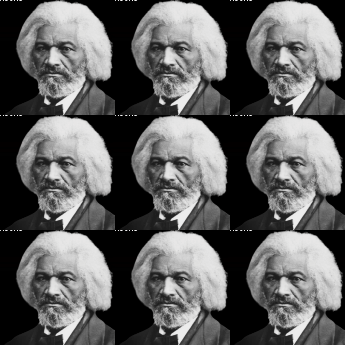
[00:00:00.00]

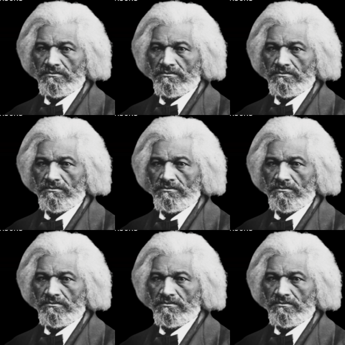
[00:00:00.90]

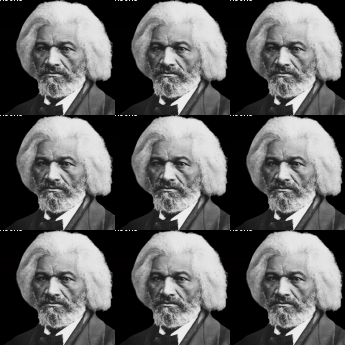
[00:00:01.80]
(no one is talking)